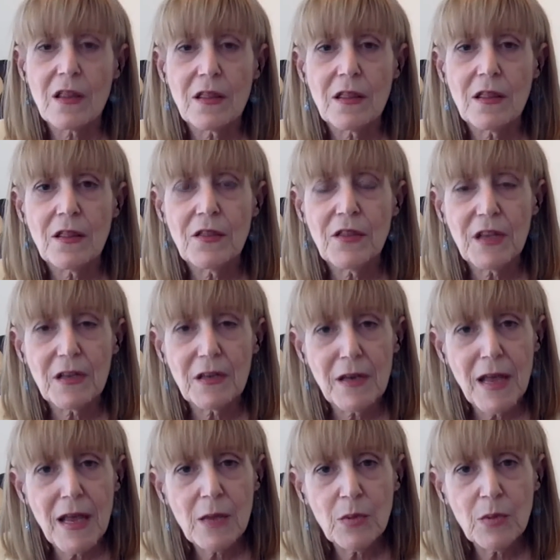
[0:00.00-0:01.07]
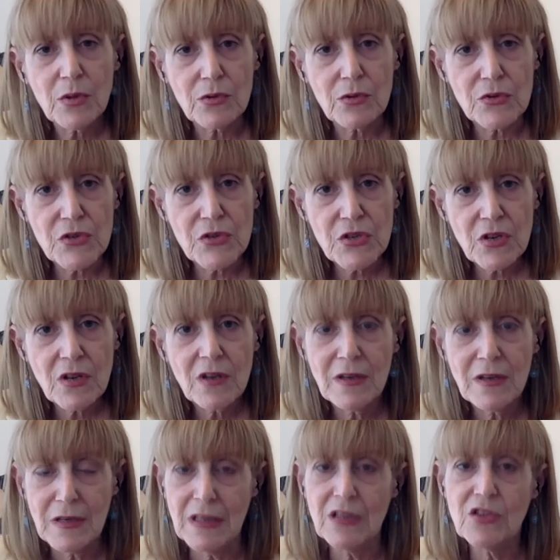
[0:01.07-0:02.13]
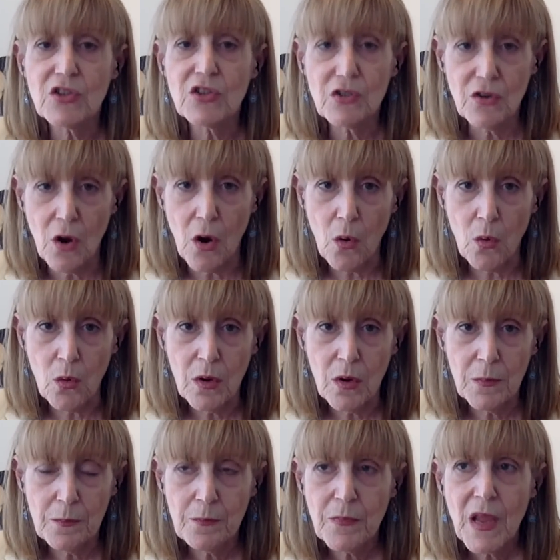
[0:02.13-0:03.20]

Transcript: The enablers need to know